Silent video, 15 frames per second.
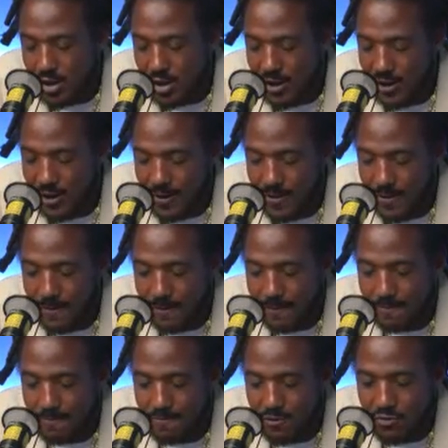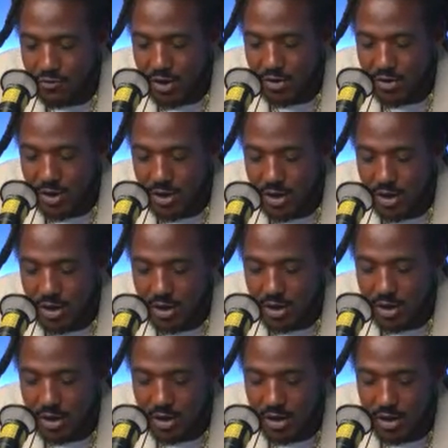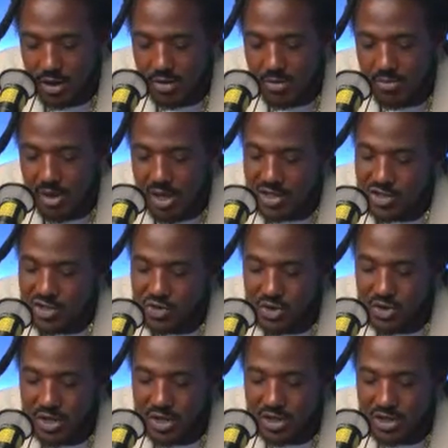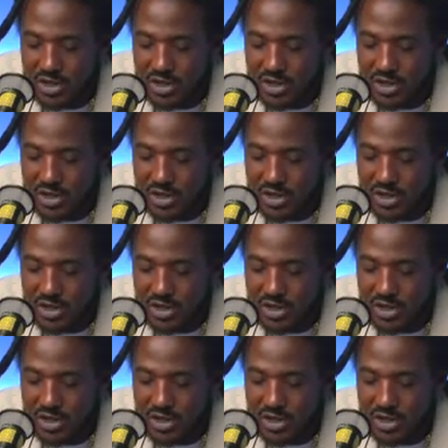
Um, you know, uh, Making sure that